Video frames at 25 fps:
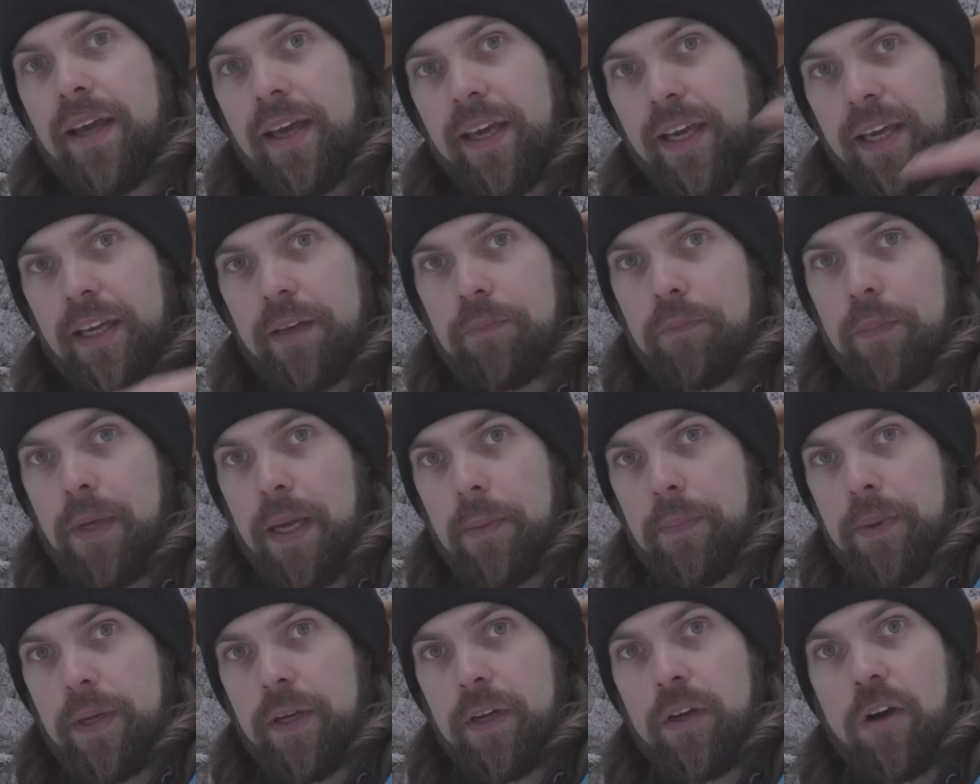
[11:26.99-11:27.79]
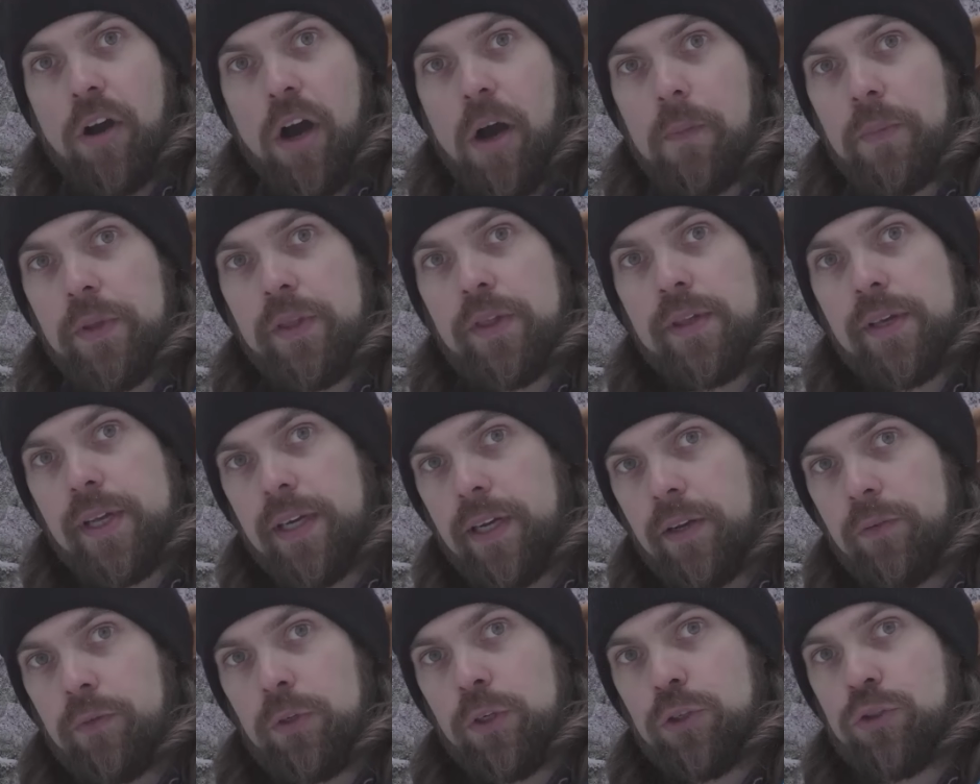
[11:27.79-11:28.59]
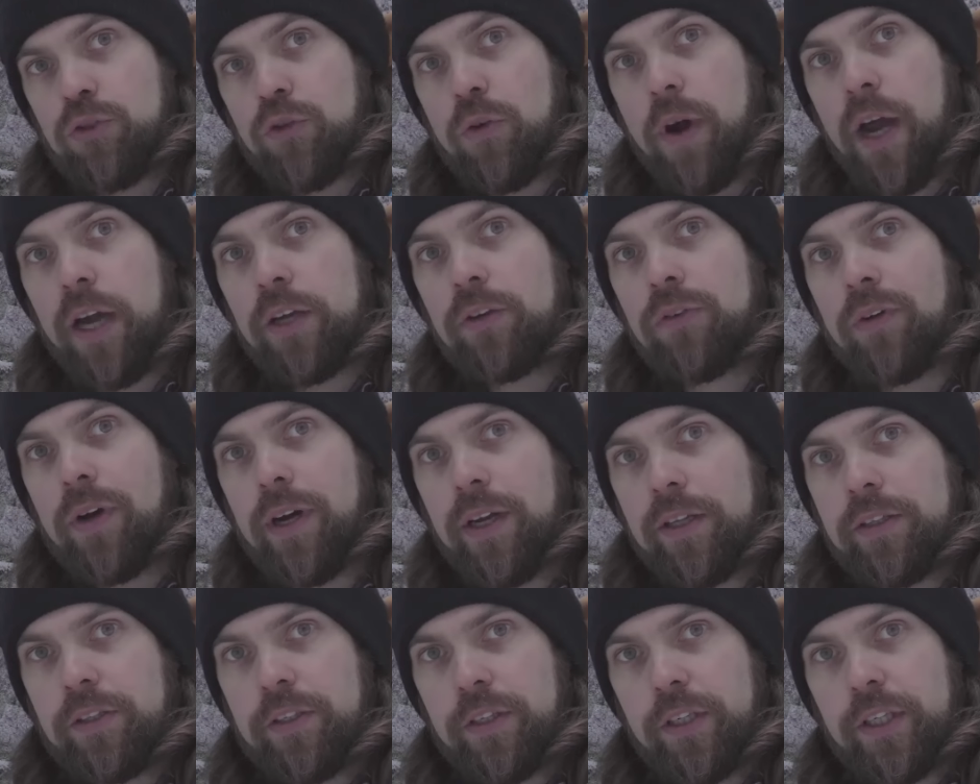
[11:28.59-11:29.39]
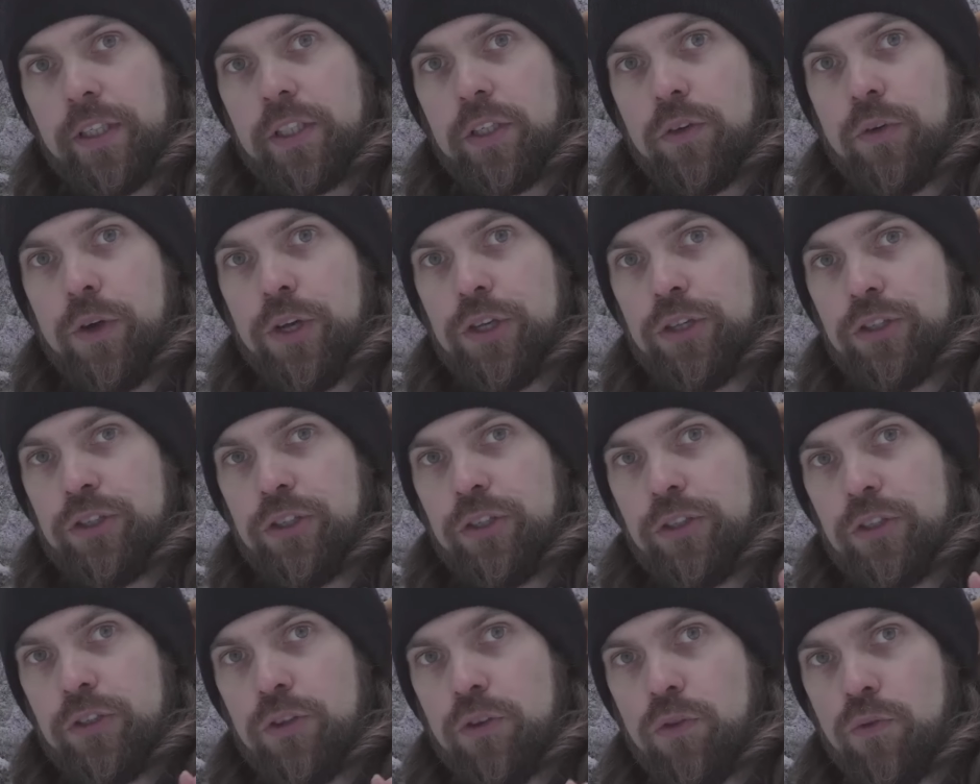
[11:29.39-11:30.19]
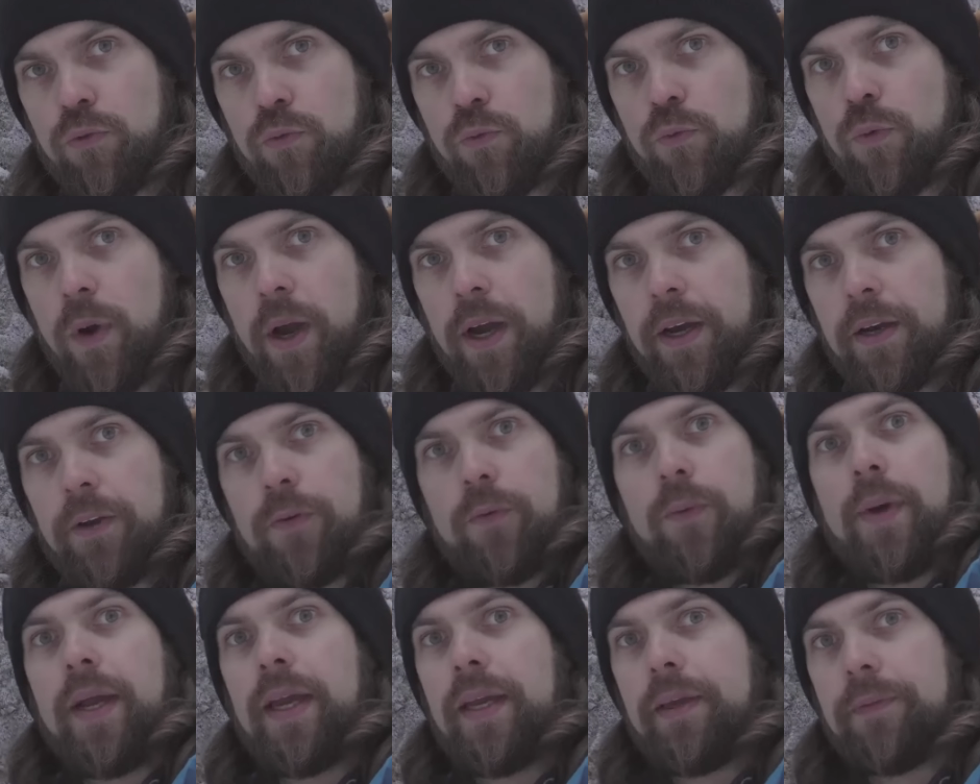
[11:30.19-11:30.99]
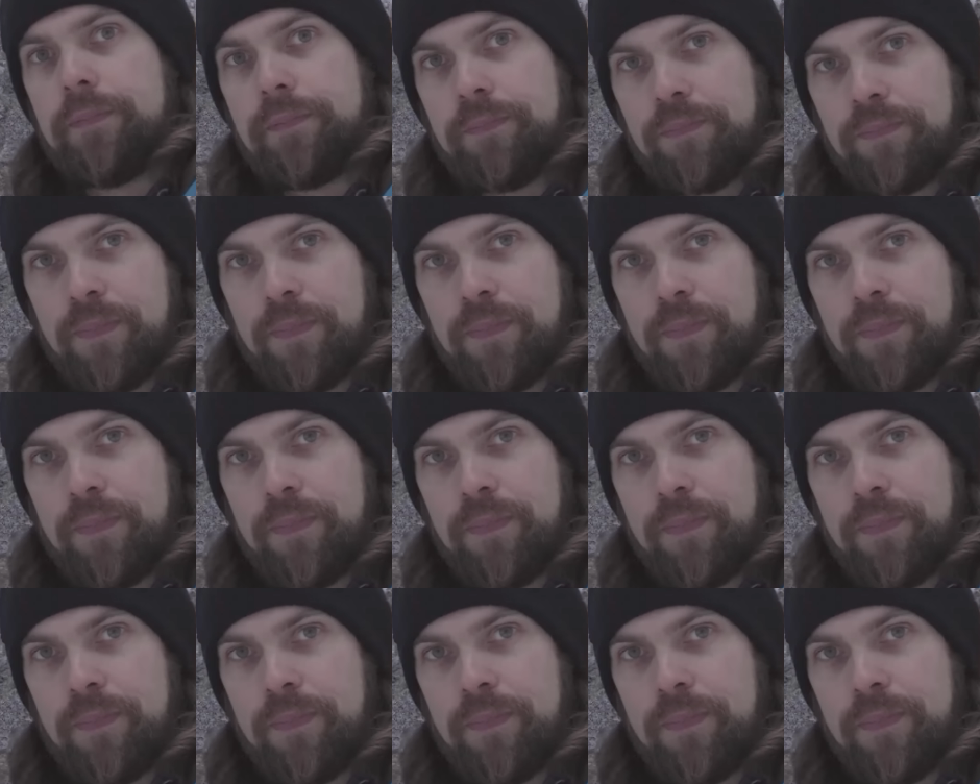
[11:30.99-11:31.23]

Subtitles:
hit me up in the comments and I will try to answer these questions right away.